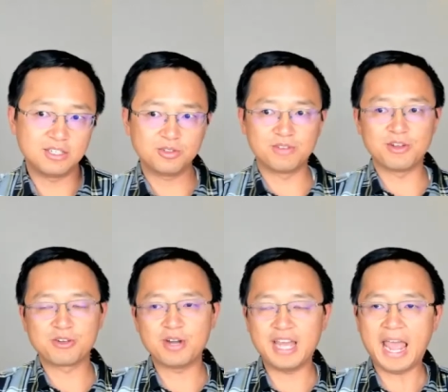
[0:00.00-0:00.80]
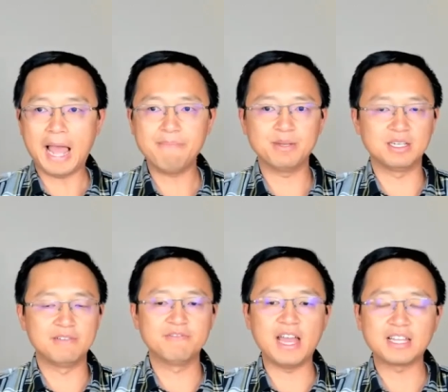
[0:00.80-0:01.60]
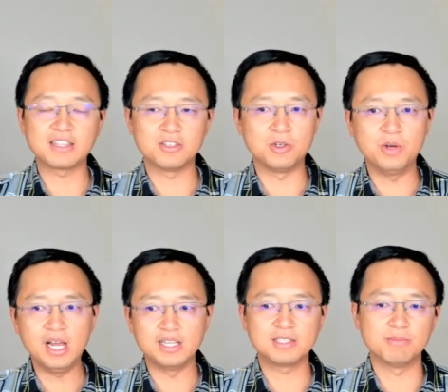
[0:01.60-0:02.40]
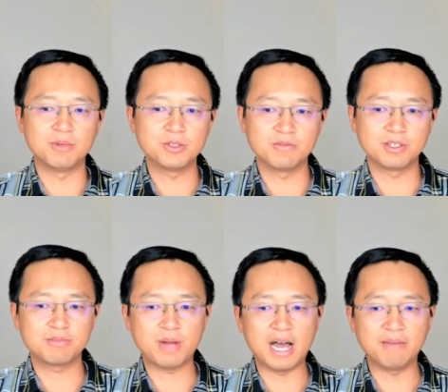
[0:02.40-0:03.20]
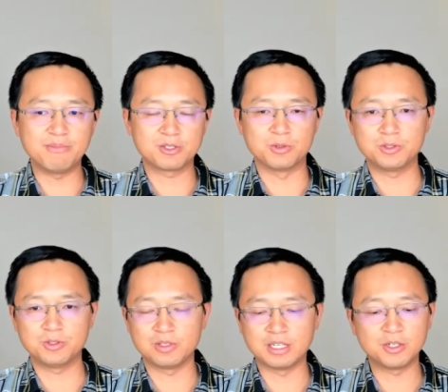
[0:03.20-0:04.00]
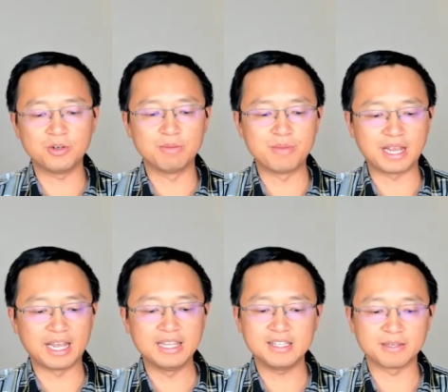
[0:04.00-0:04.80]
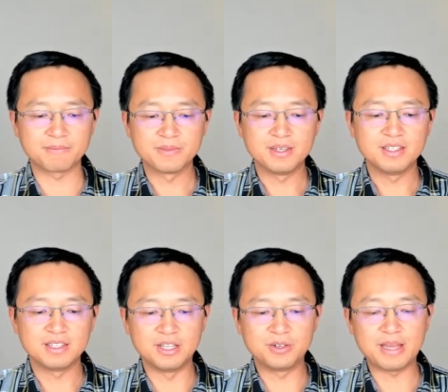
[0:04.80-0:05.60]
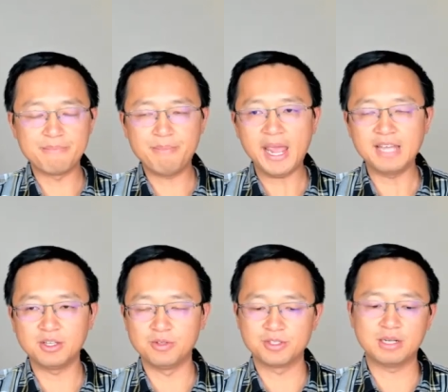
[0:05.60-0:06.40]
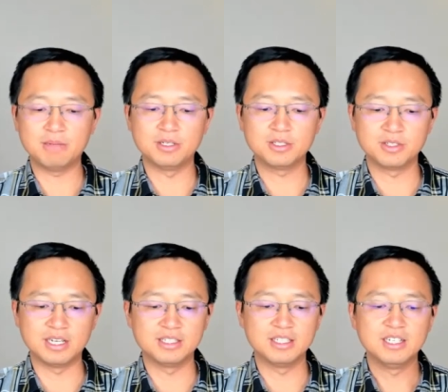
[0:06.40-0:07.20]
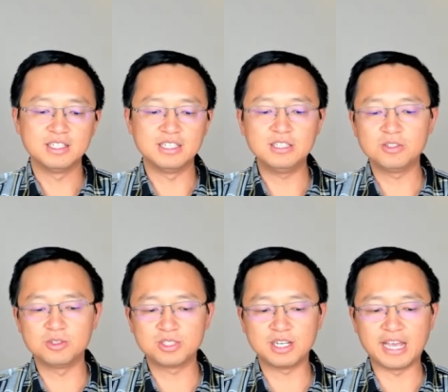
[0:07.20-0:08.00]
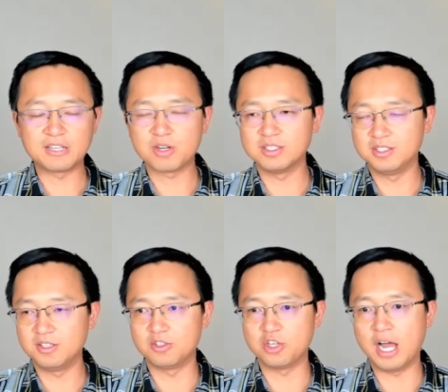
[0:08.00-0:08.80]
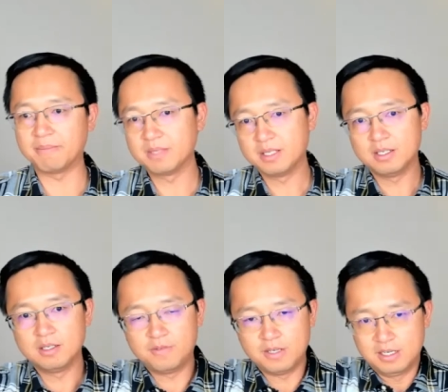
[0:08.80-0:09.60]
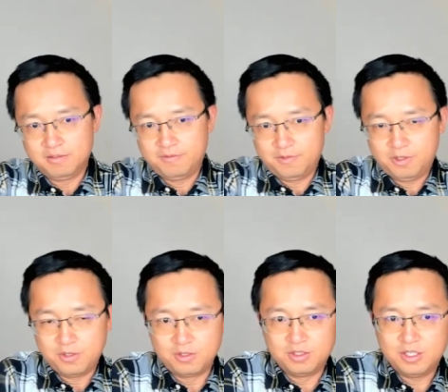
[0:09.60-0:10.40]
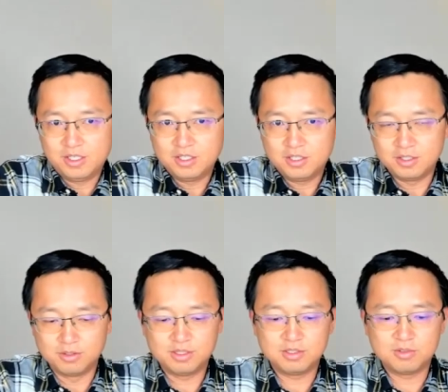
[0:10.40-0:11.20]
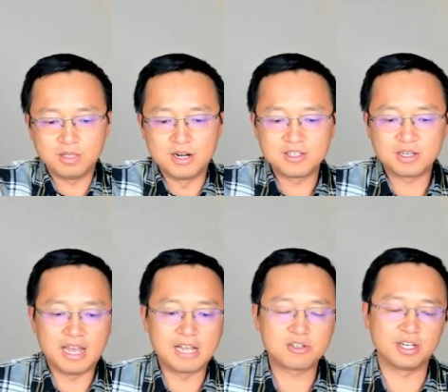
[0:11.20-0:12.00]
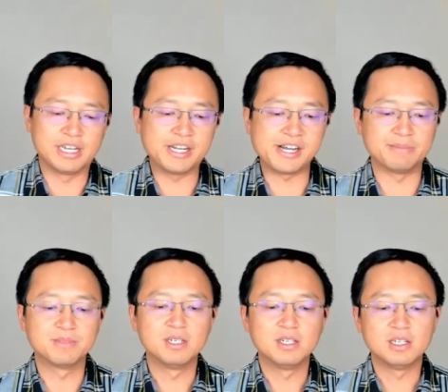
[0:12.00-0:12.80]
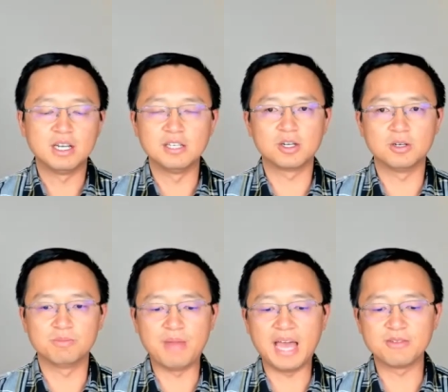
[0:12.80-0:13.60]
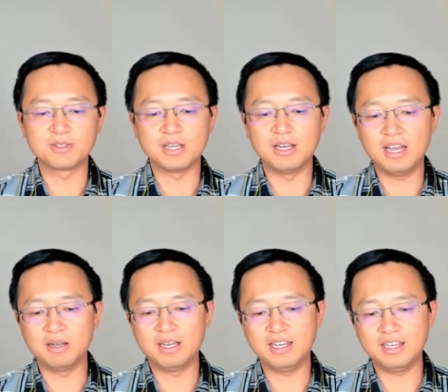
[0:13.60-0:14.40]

actually very quite happy. In fact, in the US, most of the public school students, they don't make anything. They don't get paid during the summer. So they need to do some extra teaching job for, uh, to, to earn some extra income. And so Matt was help,